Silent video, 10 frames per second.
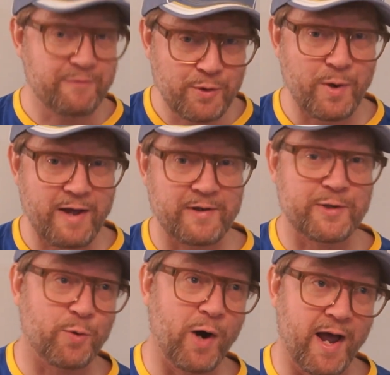you ever
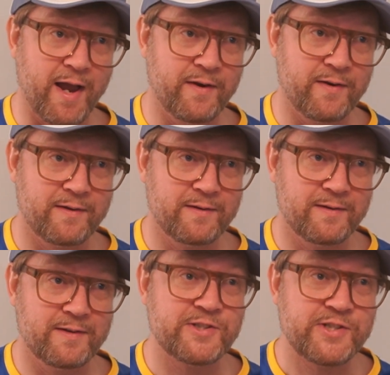tried
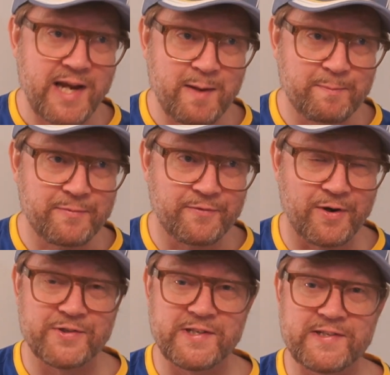cheap
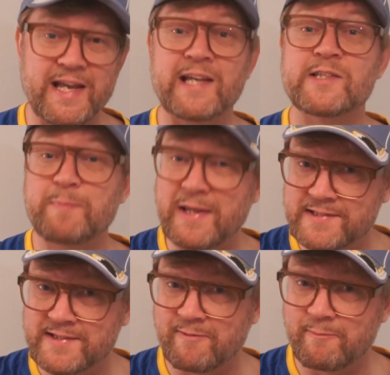versus
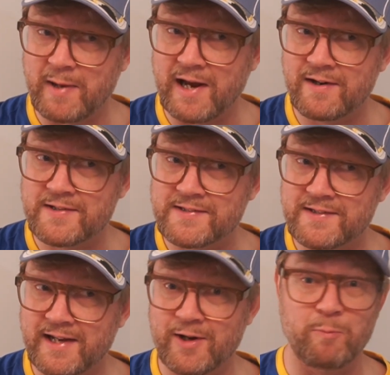expensive beers
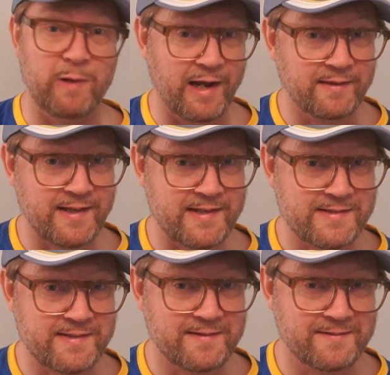in a blind
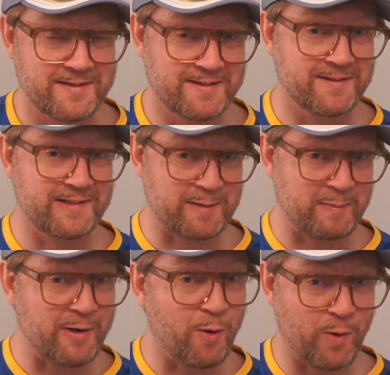test? Let
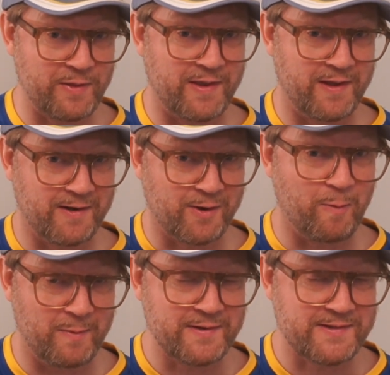me know in the
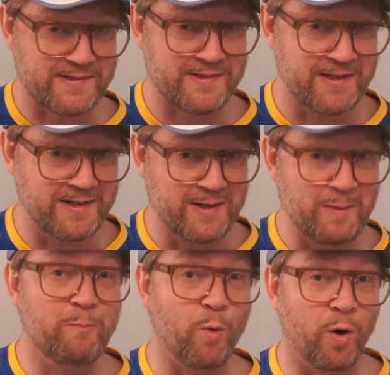comments.
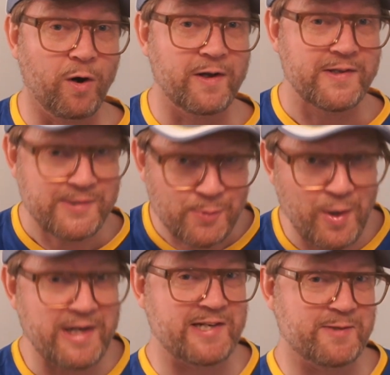More
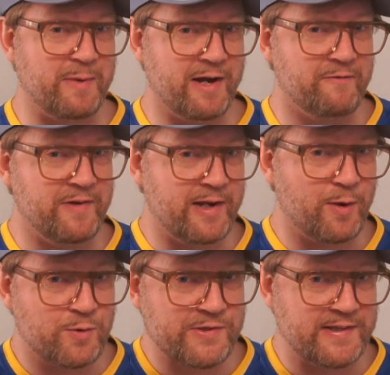Swedish beer
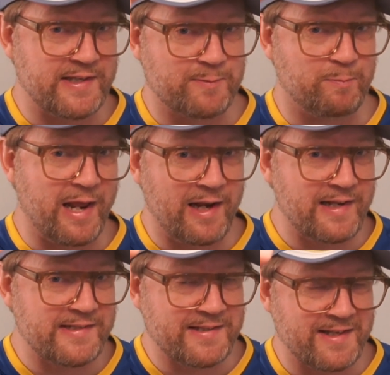videos in this
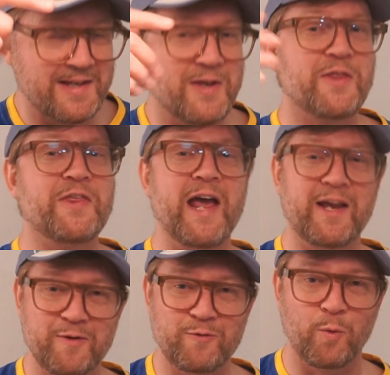playlist.
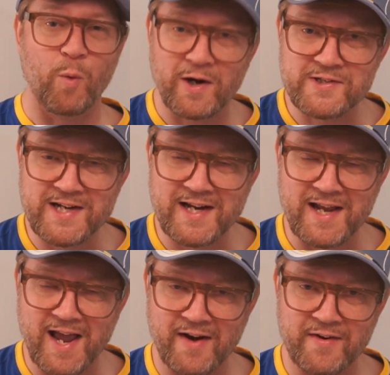Thank you for
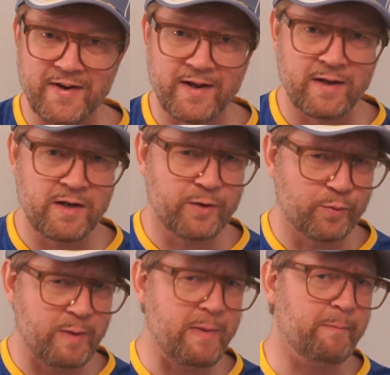watching, and
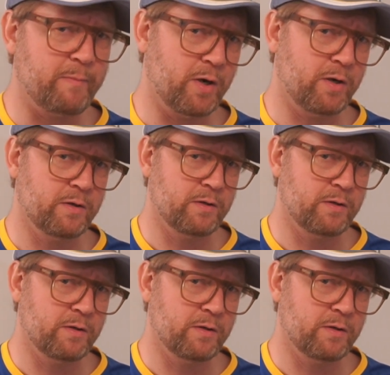remember,